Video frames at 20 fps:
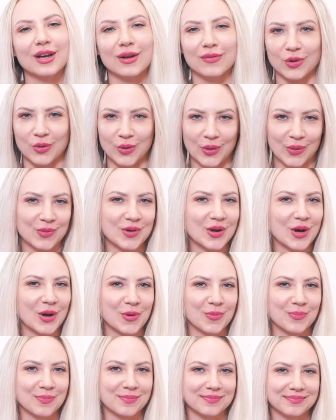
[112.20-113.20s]
of your own
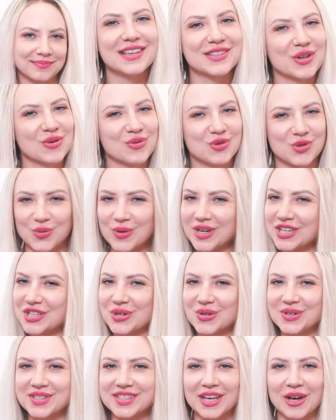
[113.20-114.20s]
home. So treat
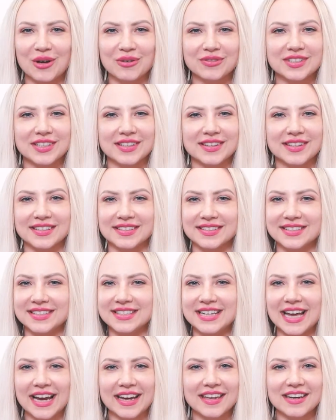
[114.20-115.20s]
yourself to this
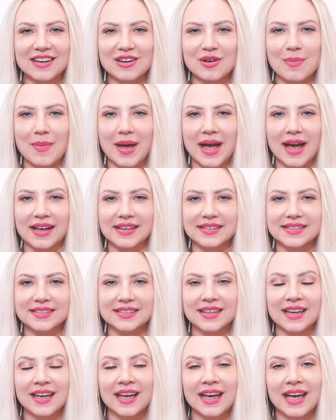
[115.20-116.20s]
decadent
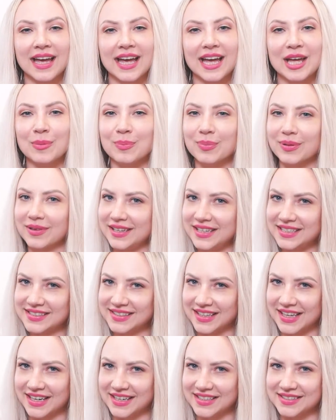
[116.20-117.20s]
mask, and please
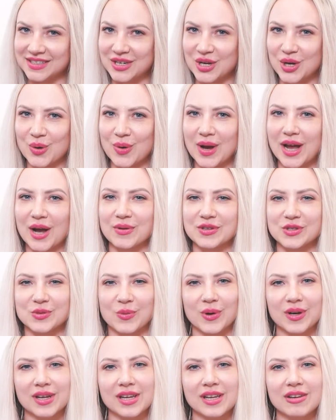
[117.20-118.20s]
let us know how it's
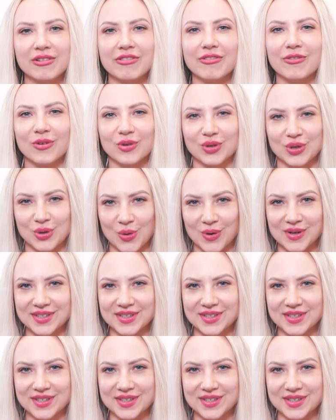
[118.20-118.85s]
working for your